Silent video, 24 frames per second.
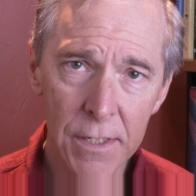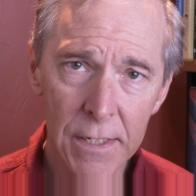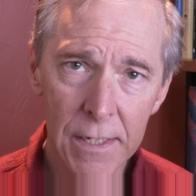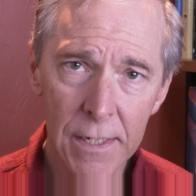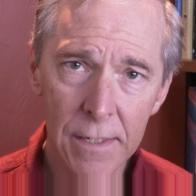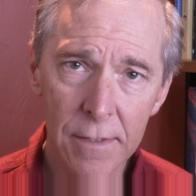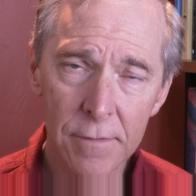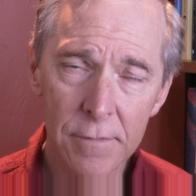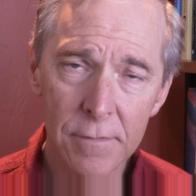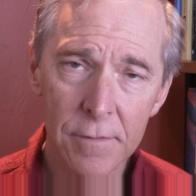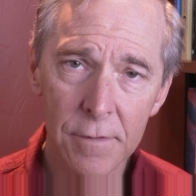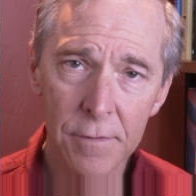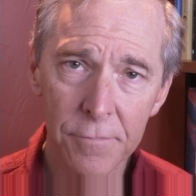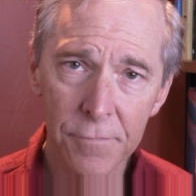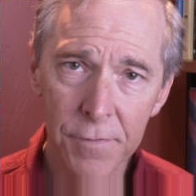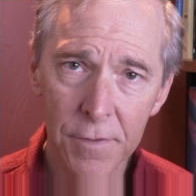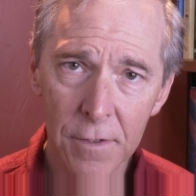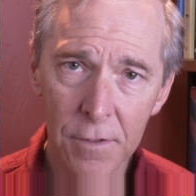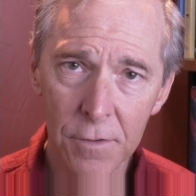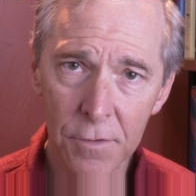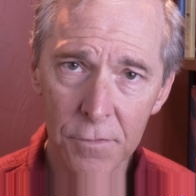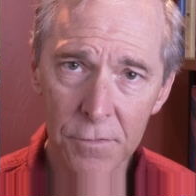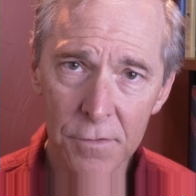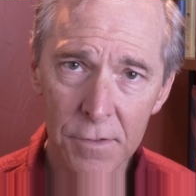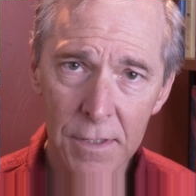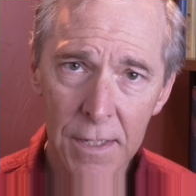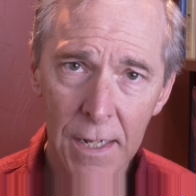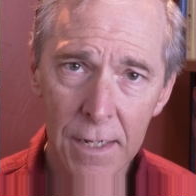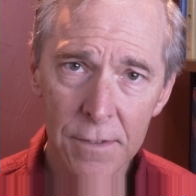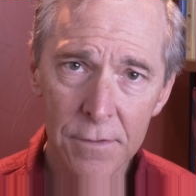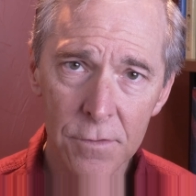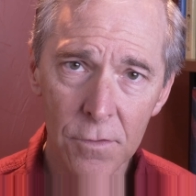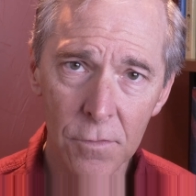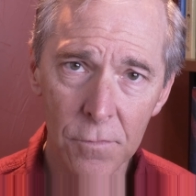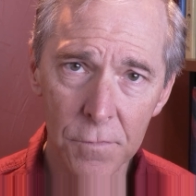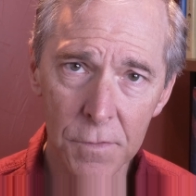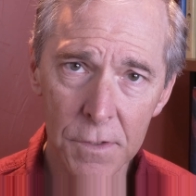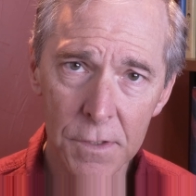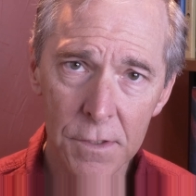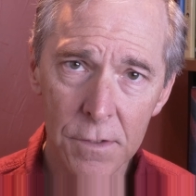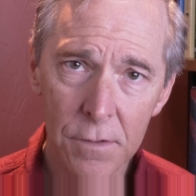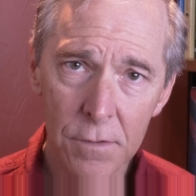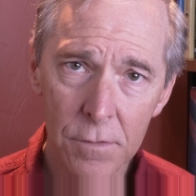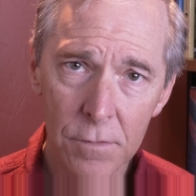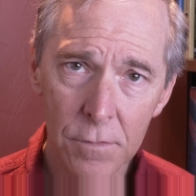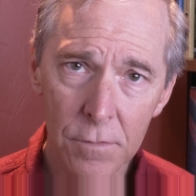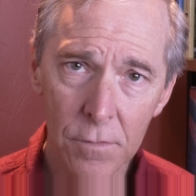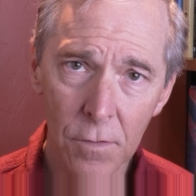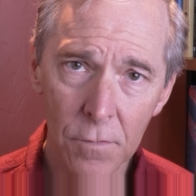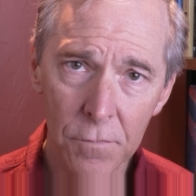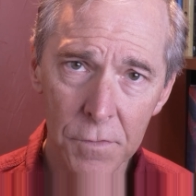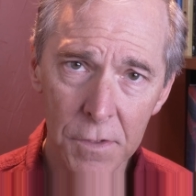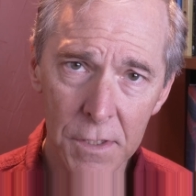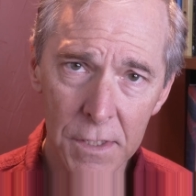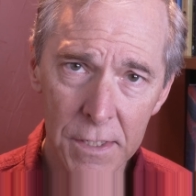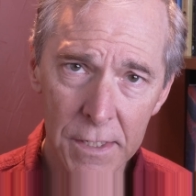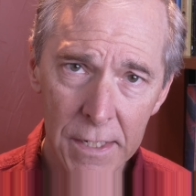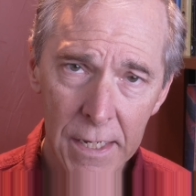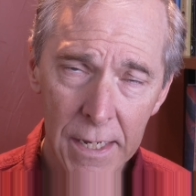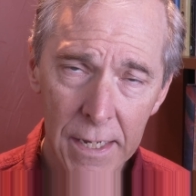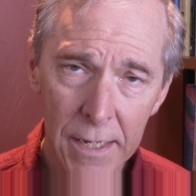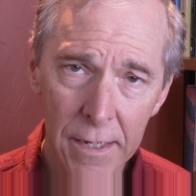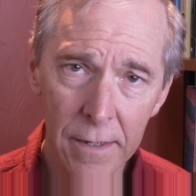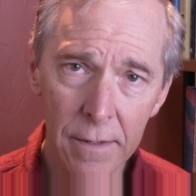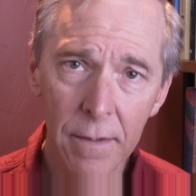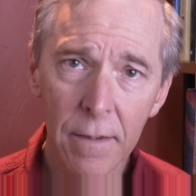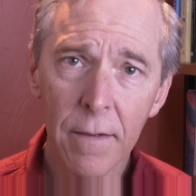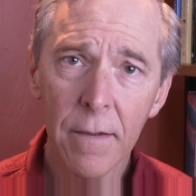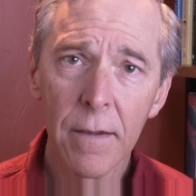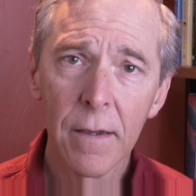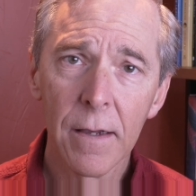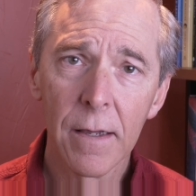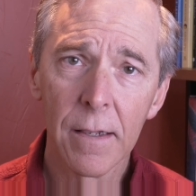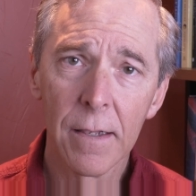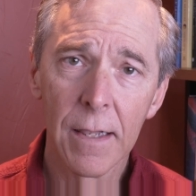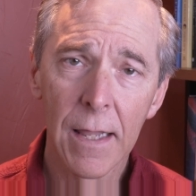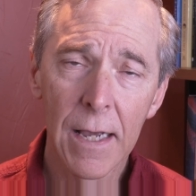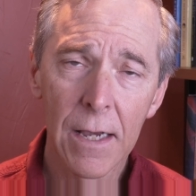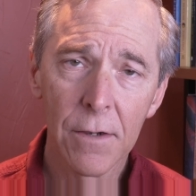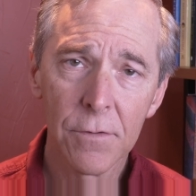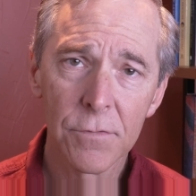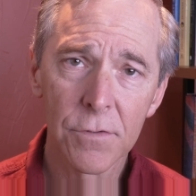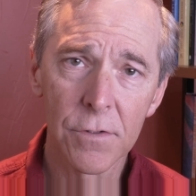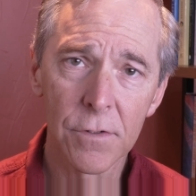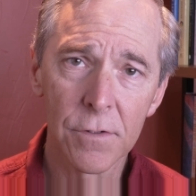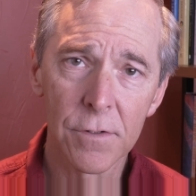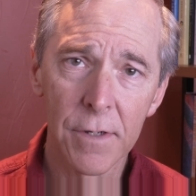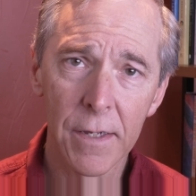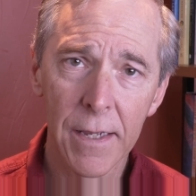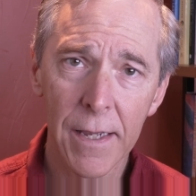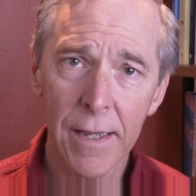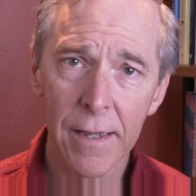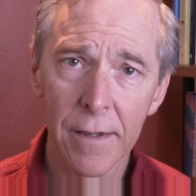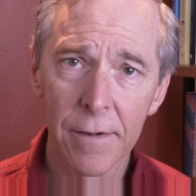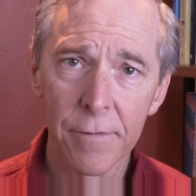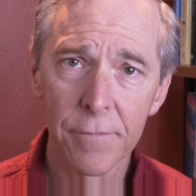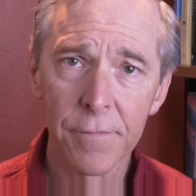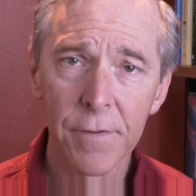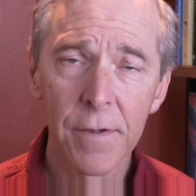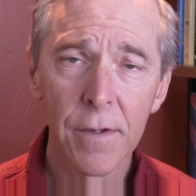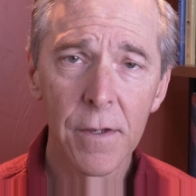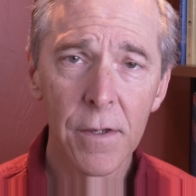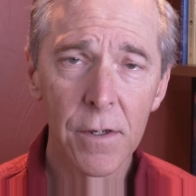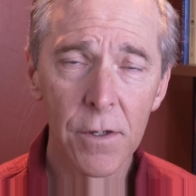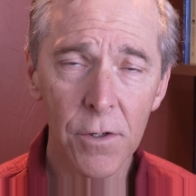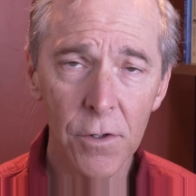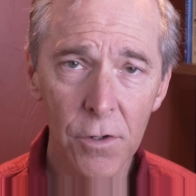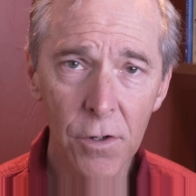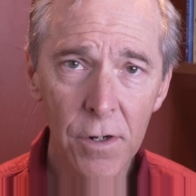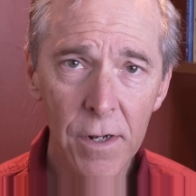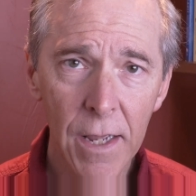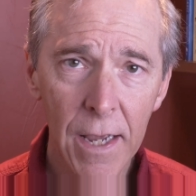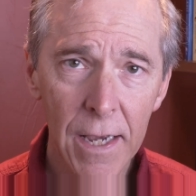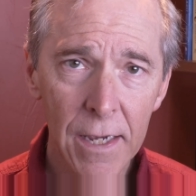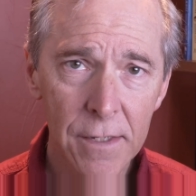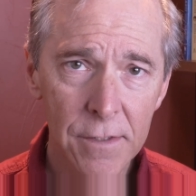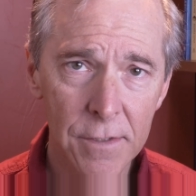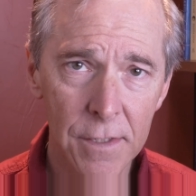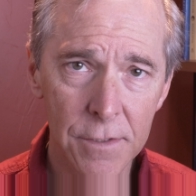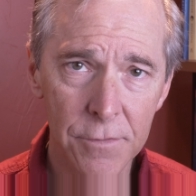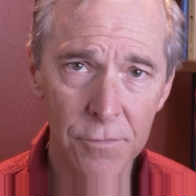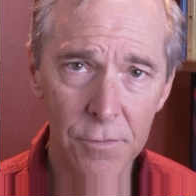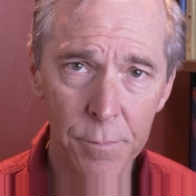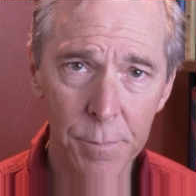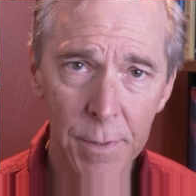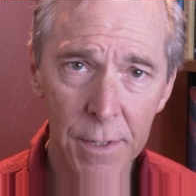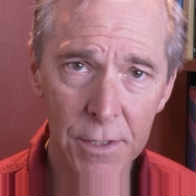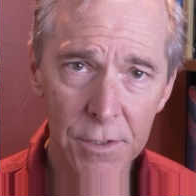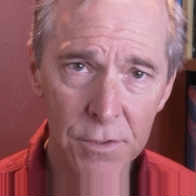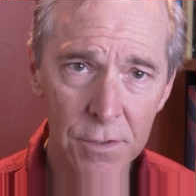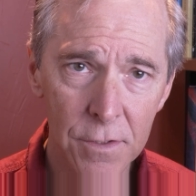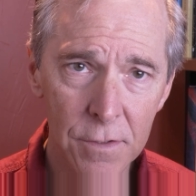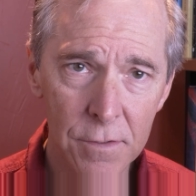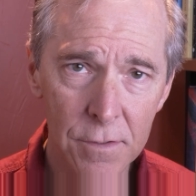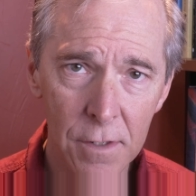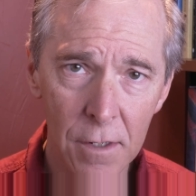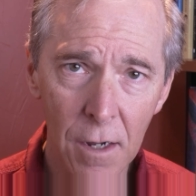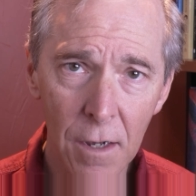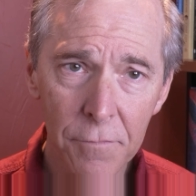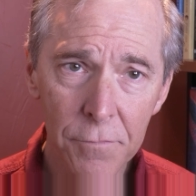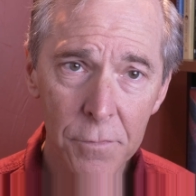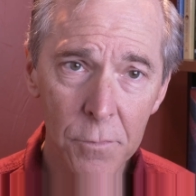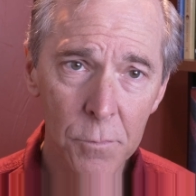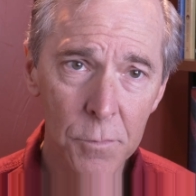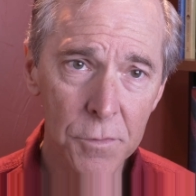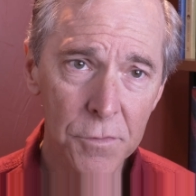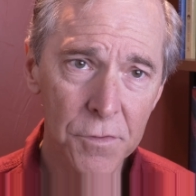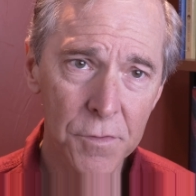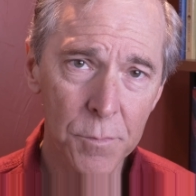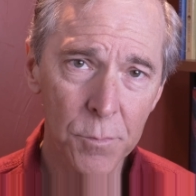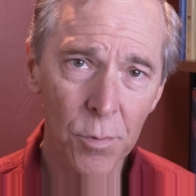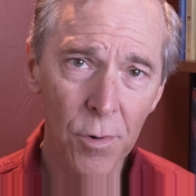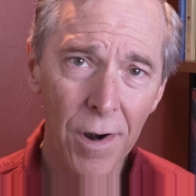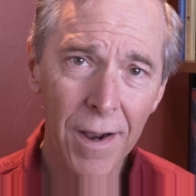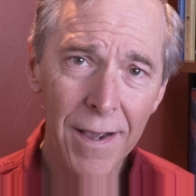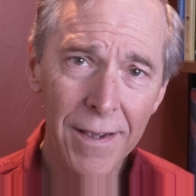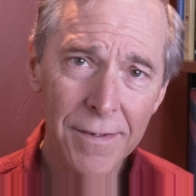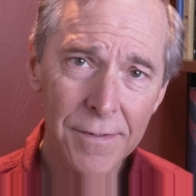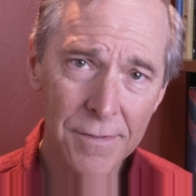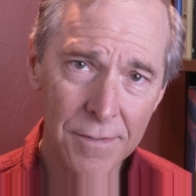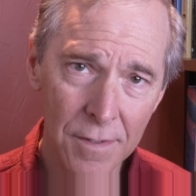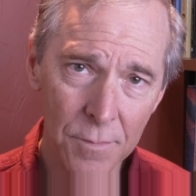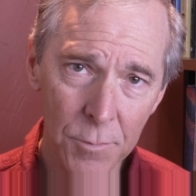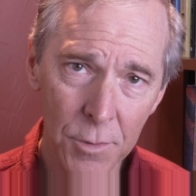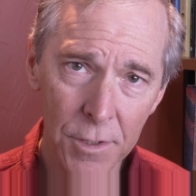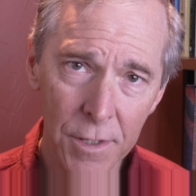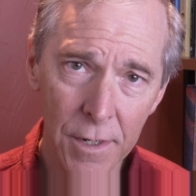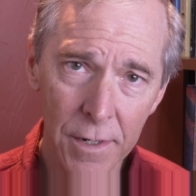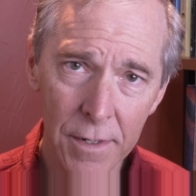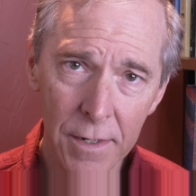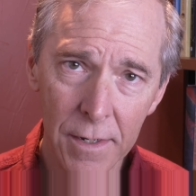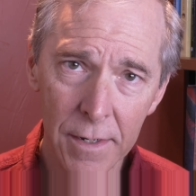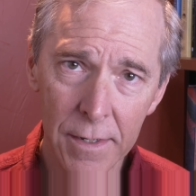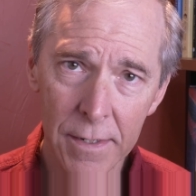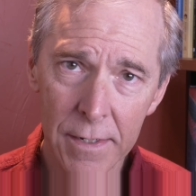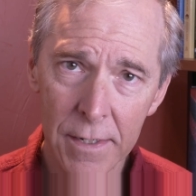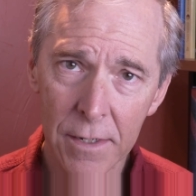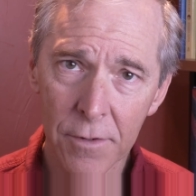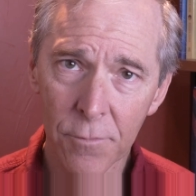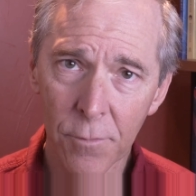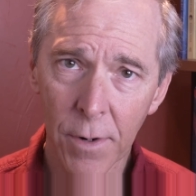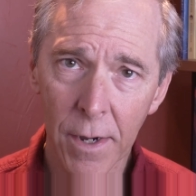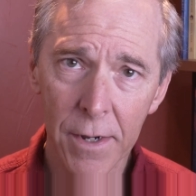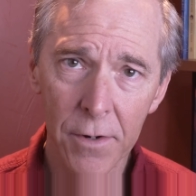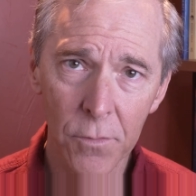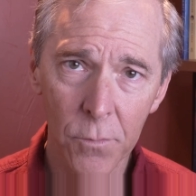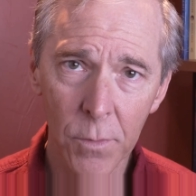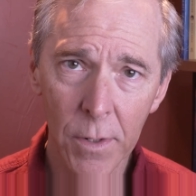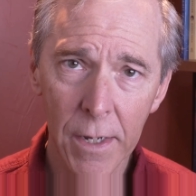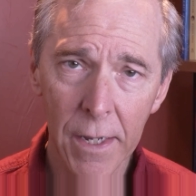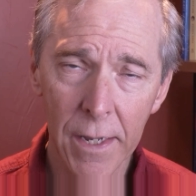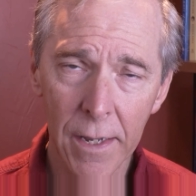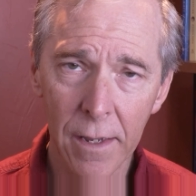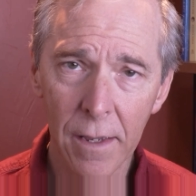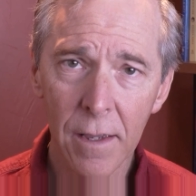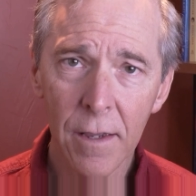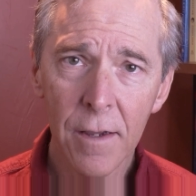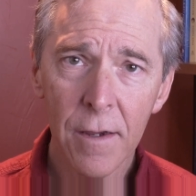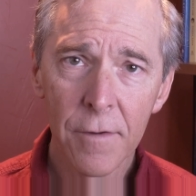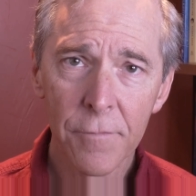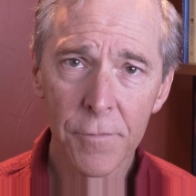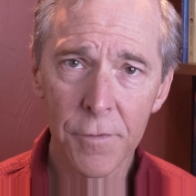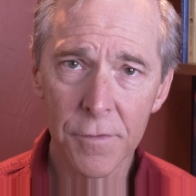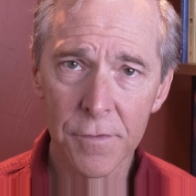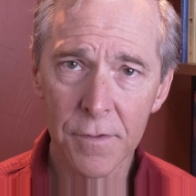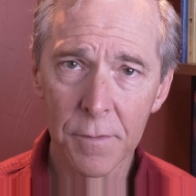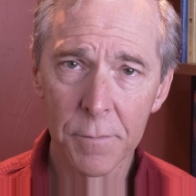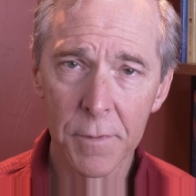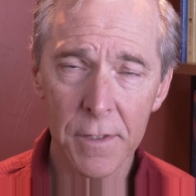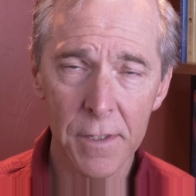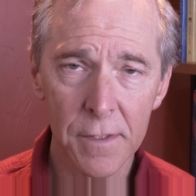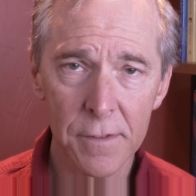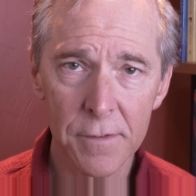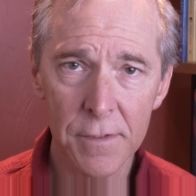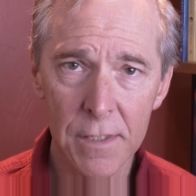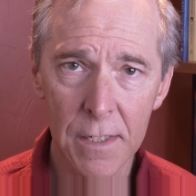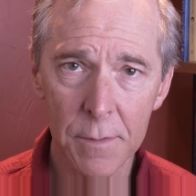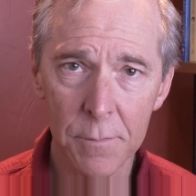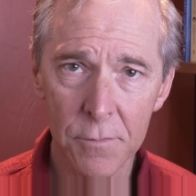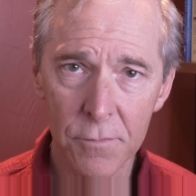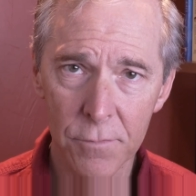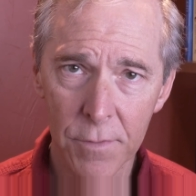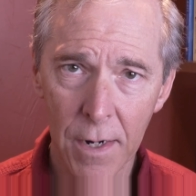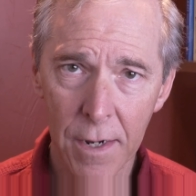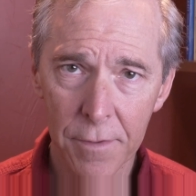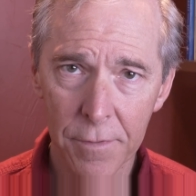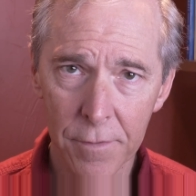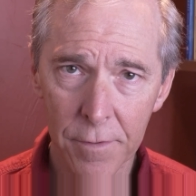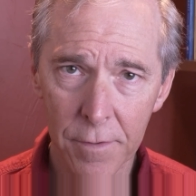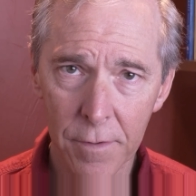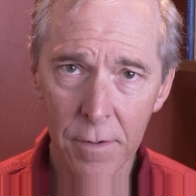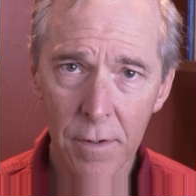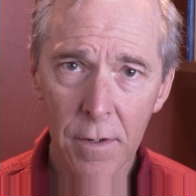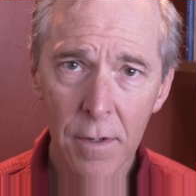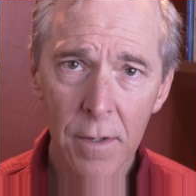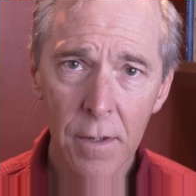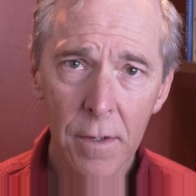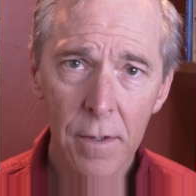needs to fill those slots over the day allows you to have good access for patients and often will surprise them when they can get in right away for something that seems rather